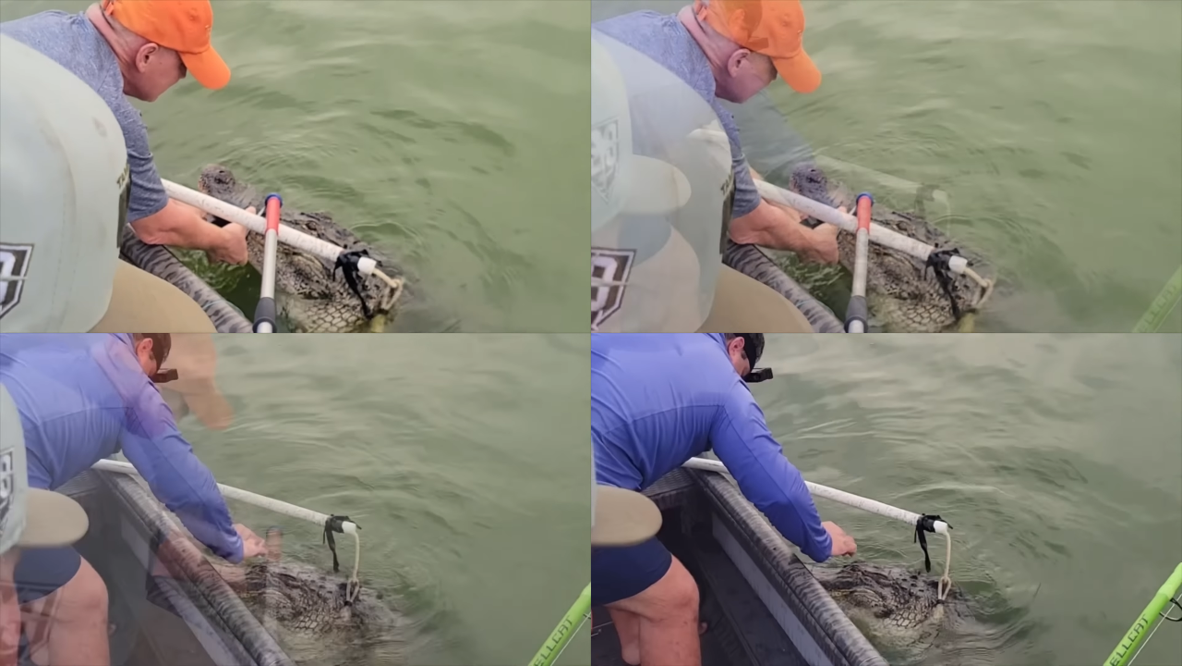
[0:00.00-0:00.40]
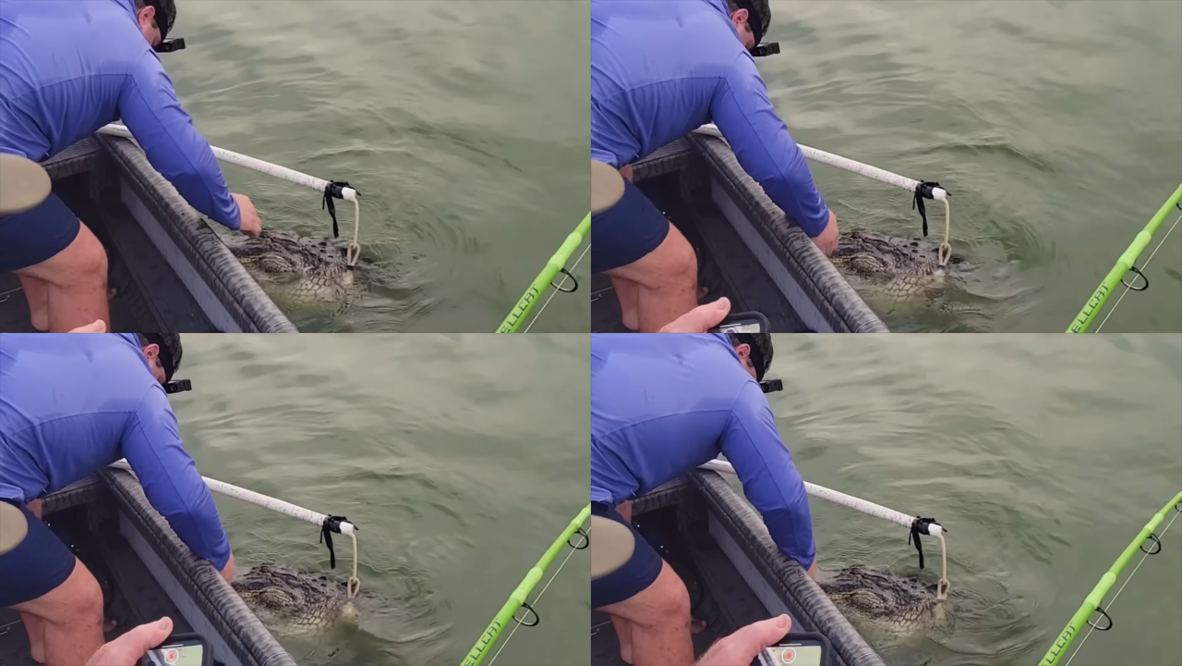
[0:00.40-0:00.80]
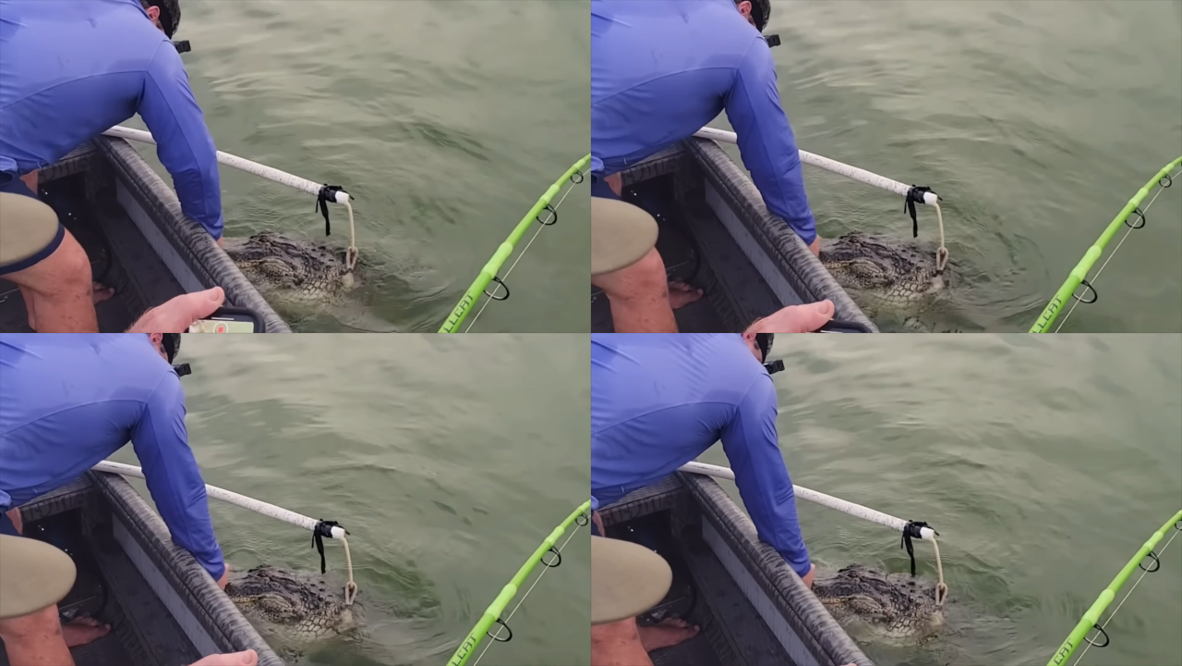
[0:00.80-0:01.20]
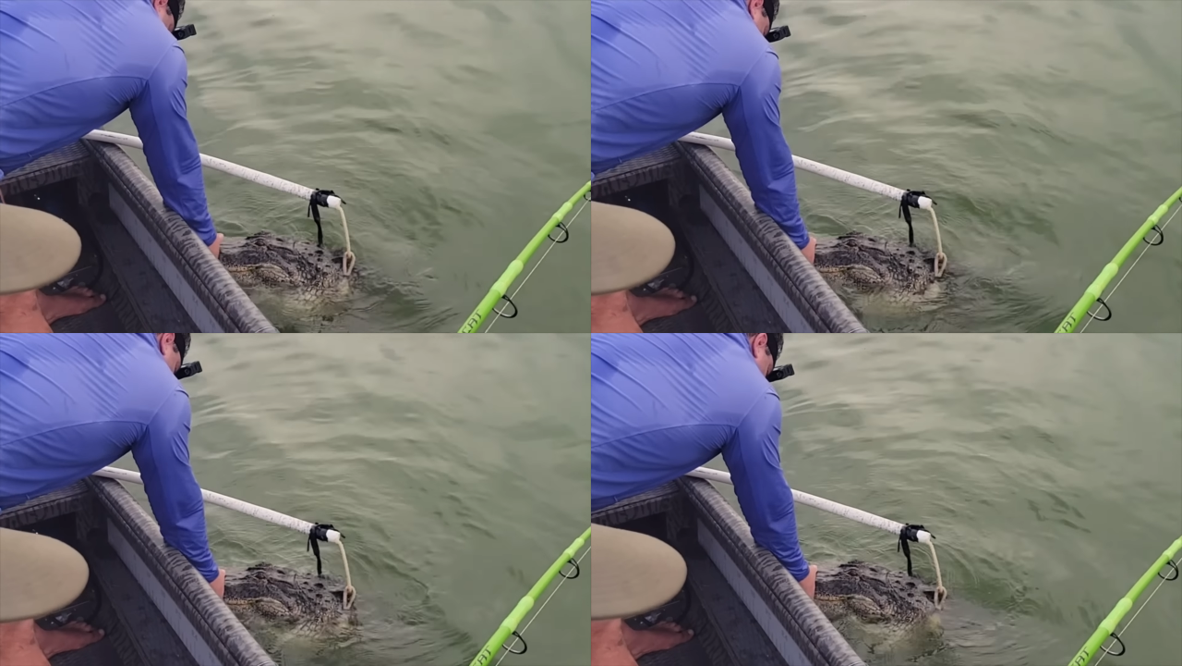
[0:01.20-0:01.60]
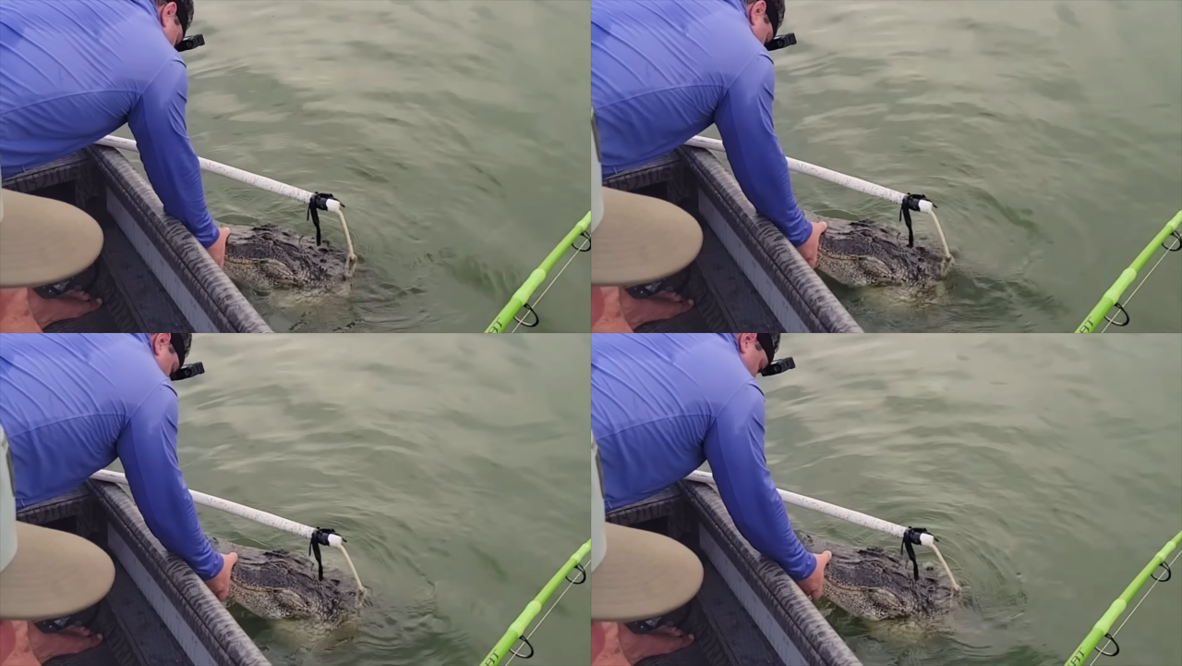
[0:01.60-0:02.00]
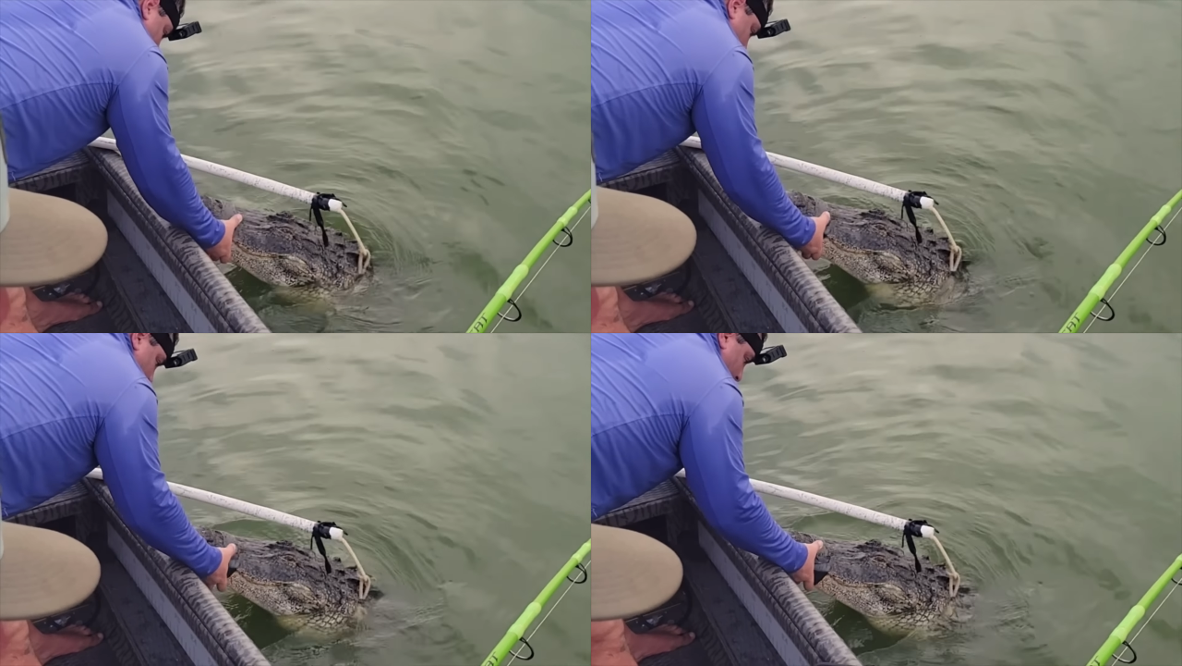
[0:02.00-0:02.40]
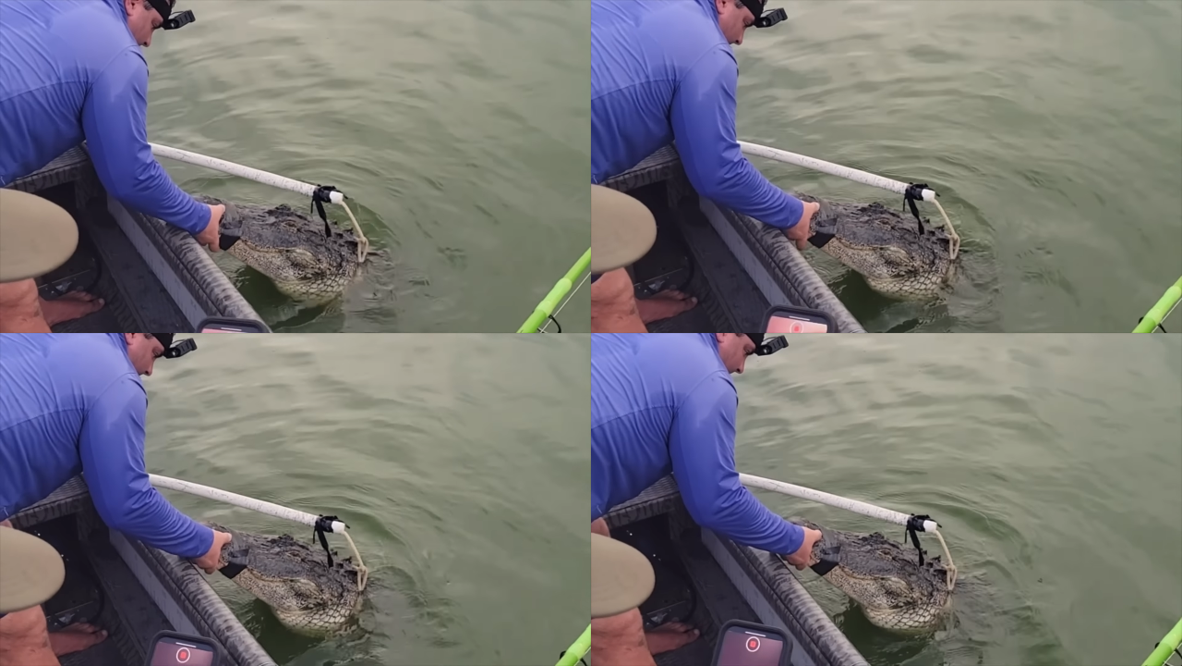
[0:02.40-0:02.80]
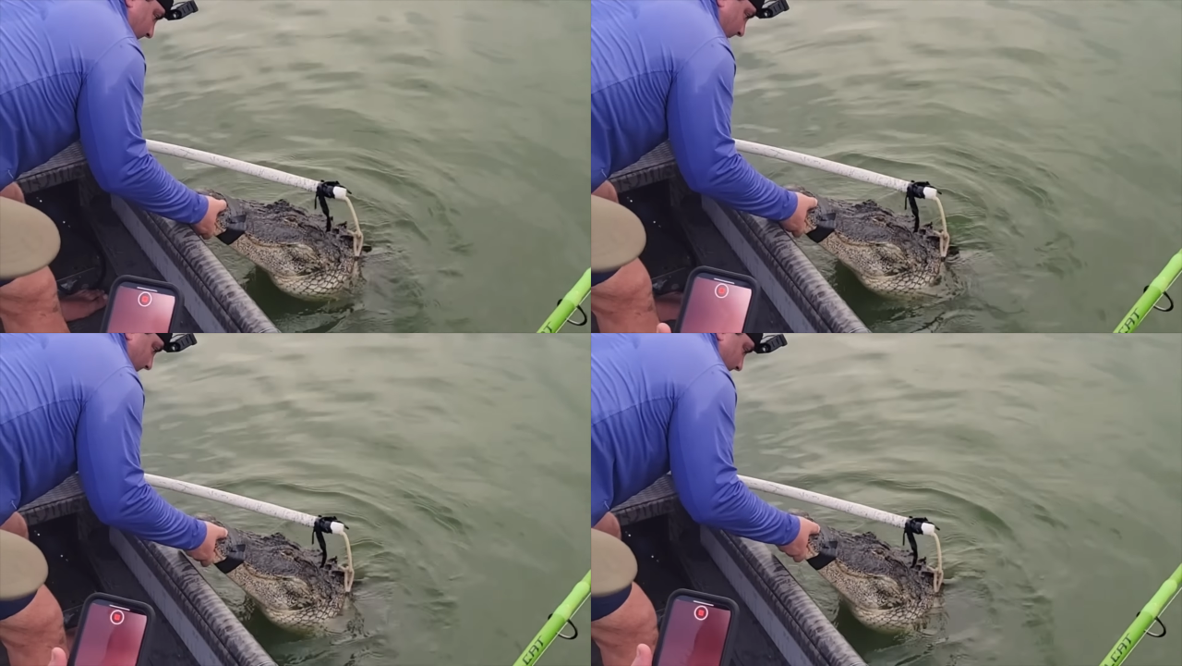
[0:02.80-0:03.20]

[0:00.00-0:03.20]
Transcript: [unreadable: no face in view]